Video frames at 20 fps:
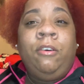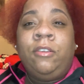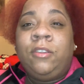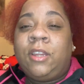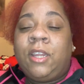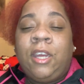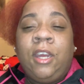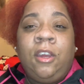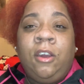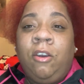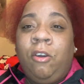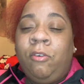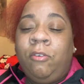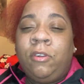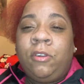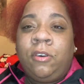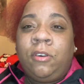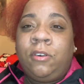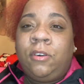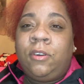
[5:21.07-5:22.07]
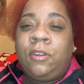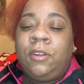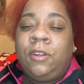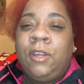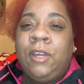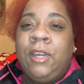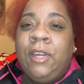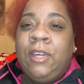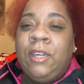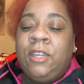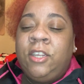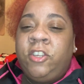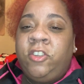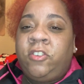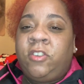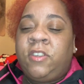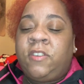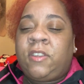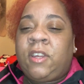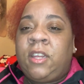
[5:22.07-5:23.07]
thing going on. It's
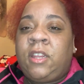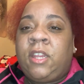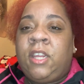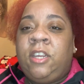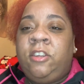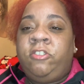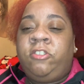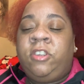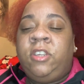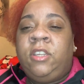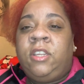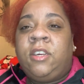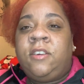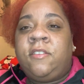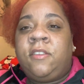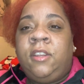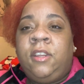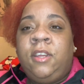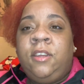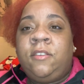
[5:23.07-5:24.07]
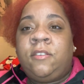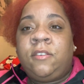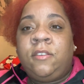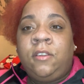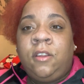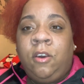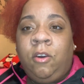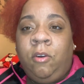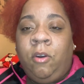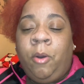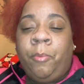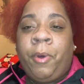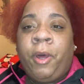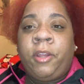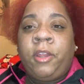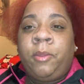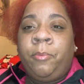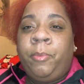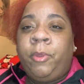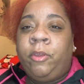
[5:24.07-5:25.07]
just like things she doesn't need to know
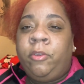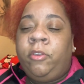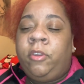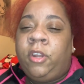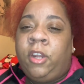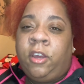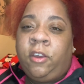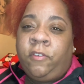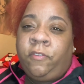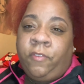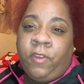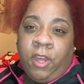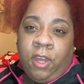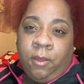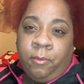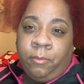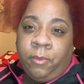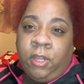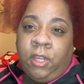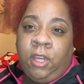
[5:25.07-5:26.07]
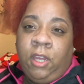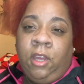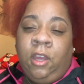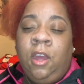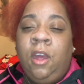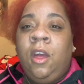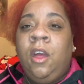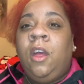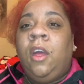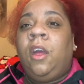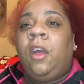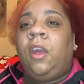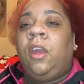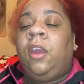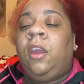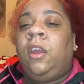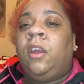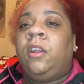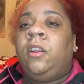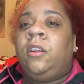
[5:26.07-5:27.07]
about the billionaire family.
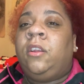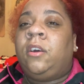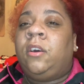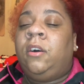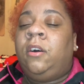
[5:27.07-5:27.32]
And